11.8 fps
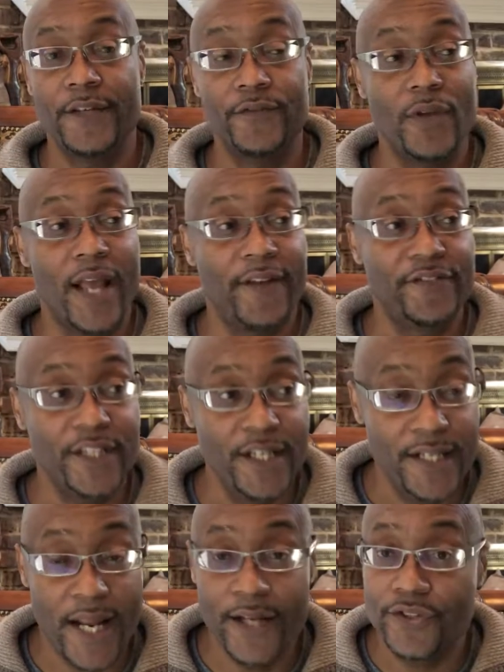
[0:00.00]
If you have
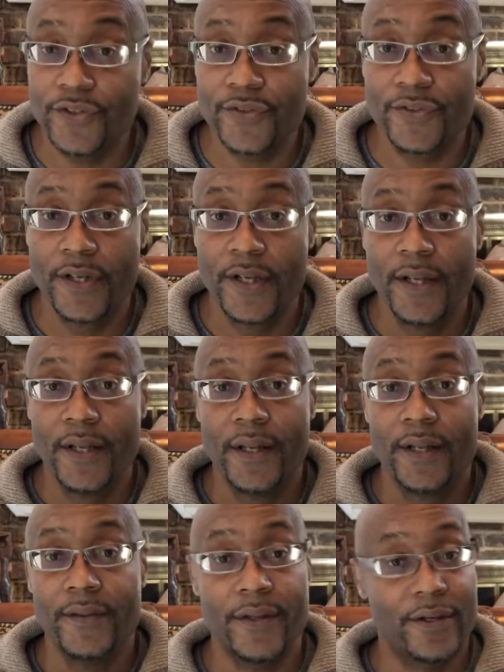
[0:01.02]
teenagers,
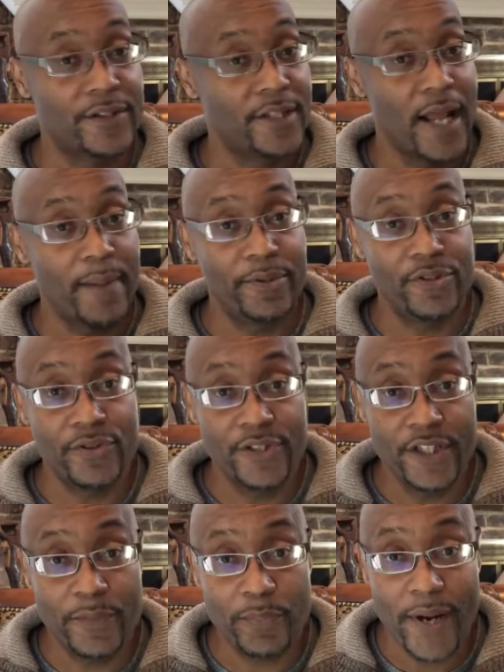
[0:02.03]
there is an
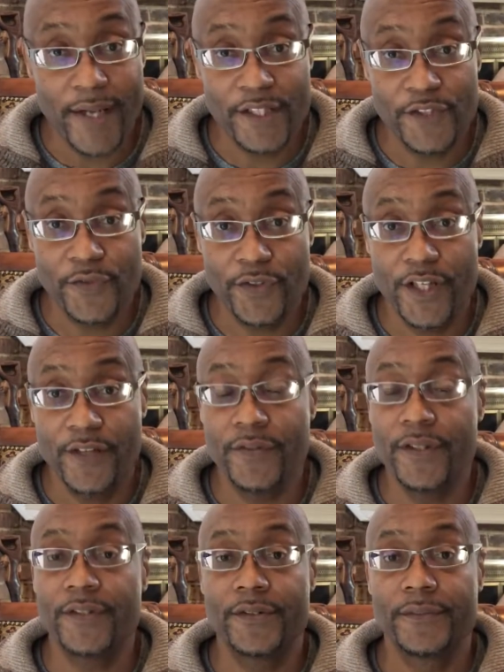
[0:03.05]
opportunity to practice
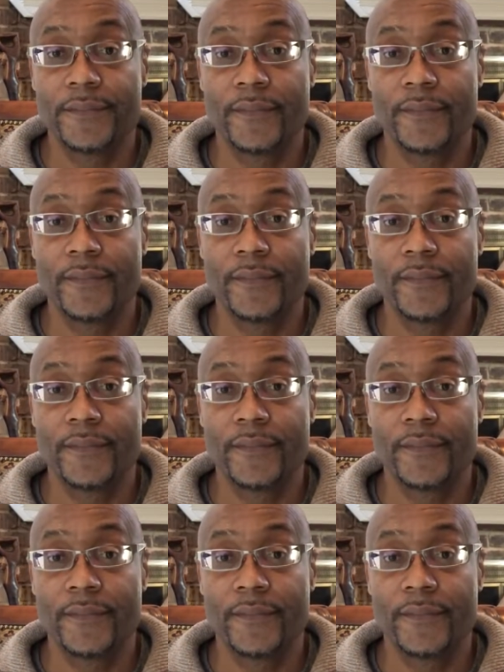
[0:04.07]
forgiveness.